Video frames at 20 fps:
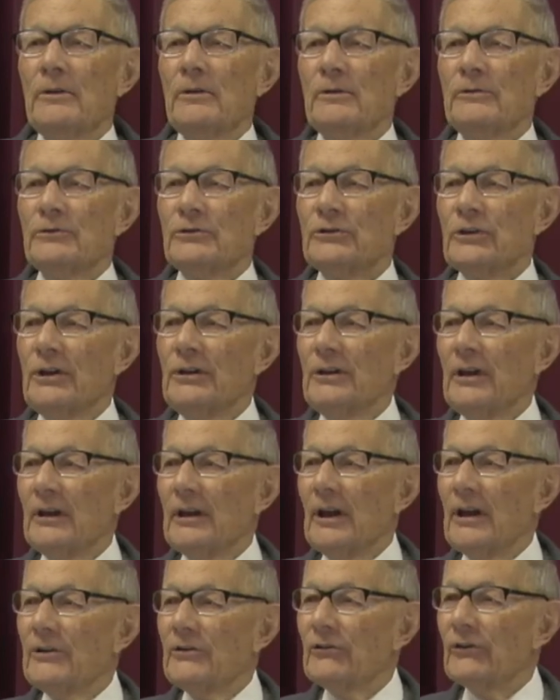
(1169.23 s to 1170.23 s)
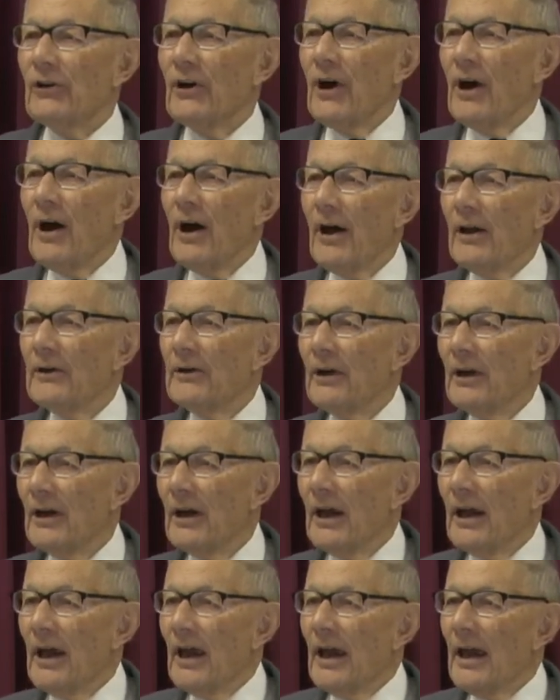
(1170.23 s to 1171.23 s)
You've sinned against God,
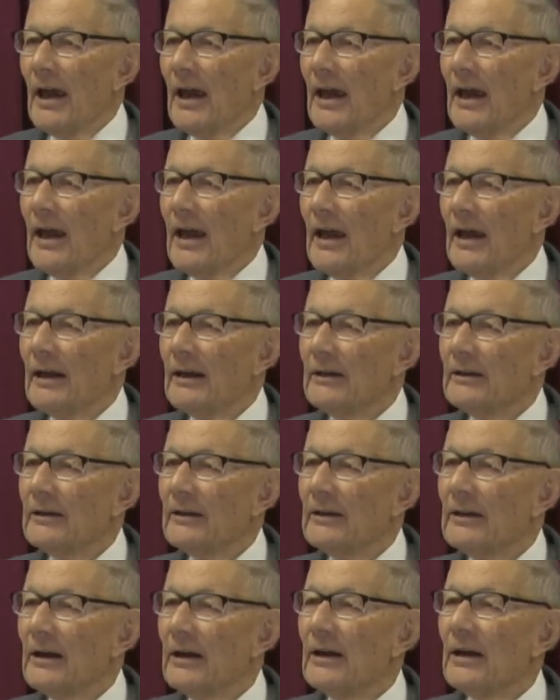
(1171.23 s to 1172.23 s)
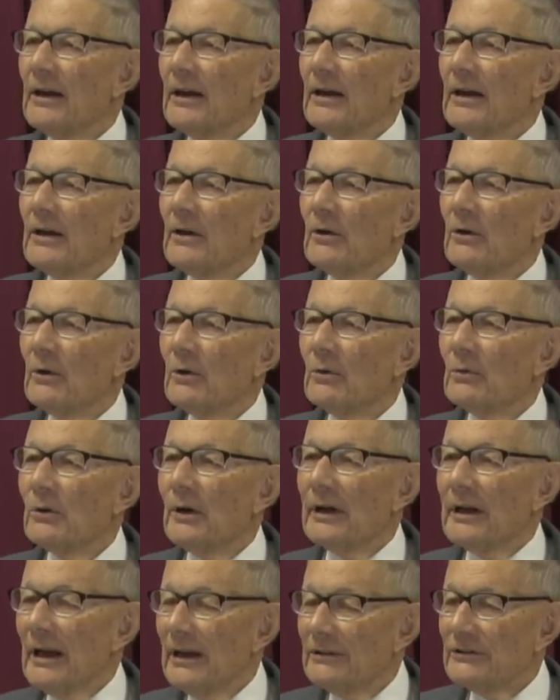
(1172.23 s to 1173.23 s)
and
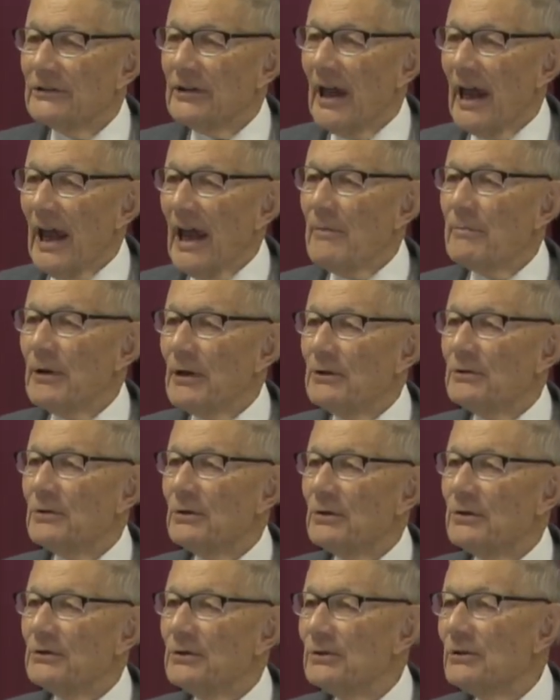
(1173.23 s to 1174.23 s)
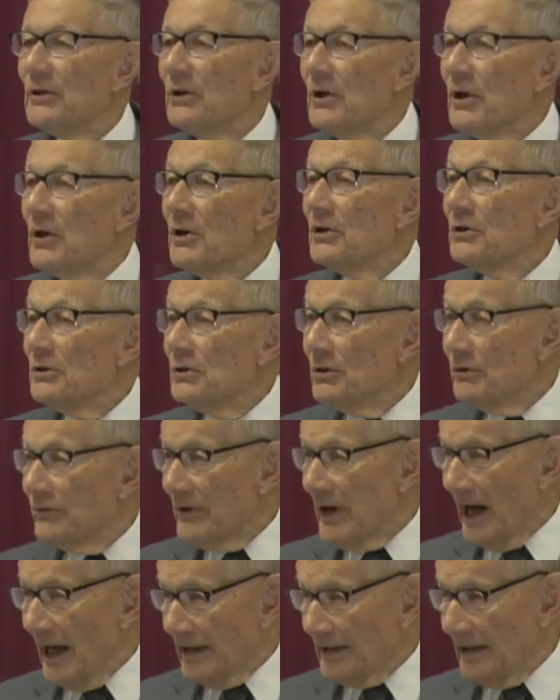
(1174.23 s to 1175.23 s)
what has happened to you,
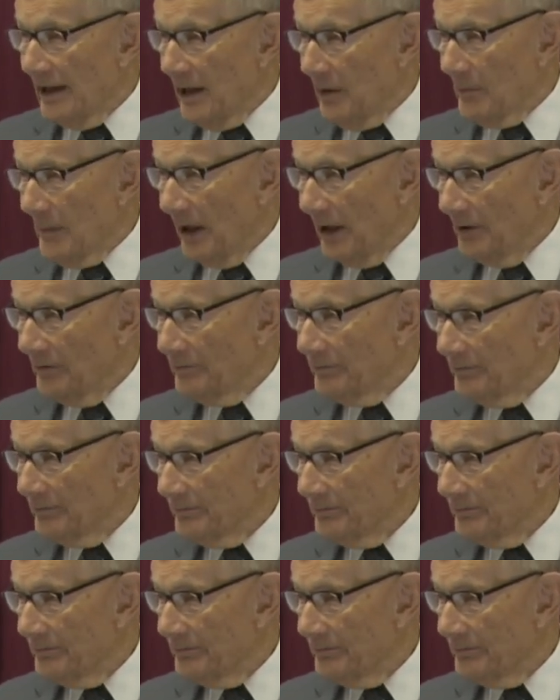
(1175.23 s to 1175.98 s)
you got coming.